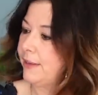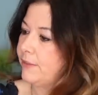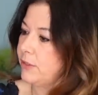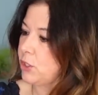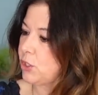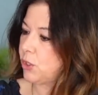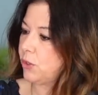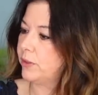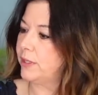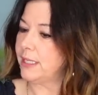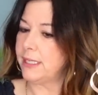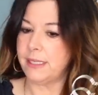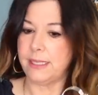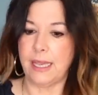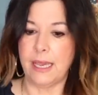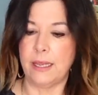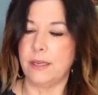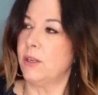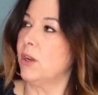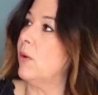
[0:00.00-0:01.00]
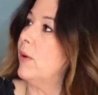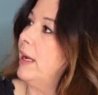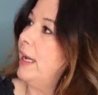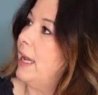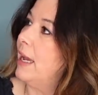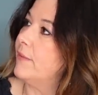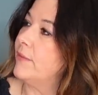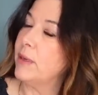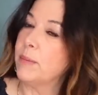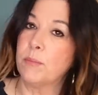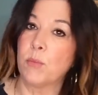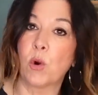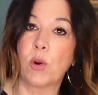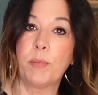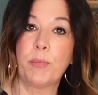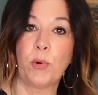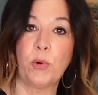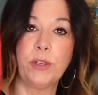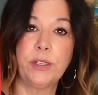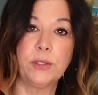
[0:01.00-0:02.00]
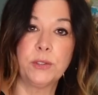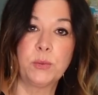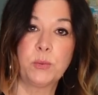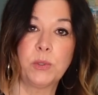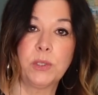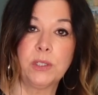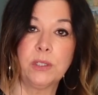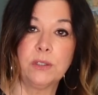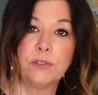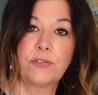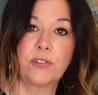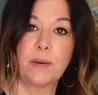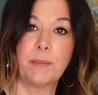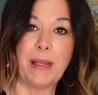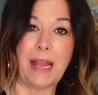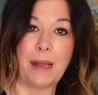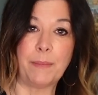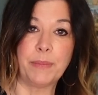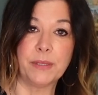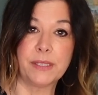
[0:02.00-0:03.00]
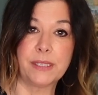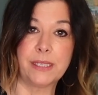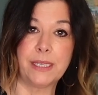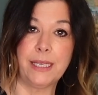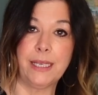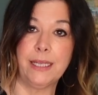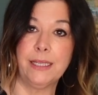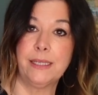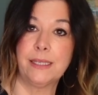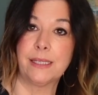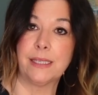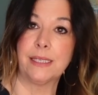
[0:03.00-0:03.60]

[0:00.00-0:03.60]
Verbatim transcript: even show these yet? No, I haven't. More Boiled Wool from Appleseed's.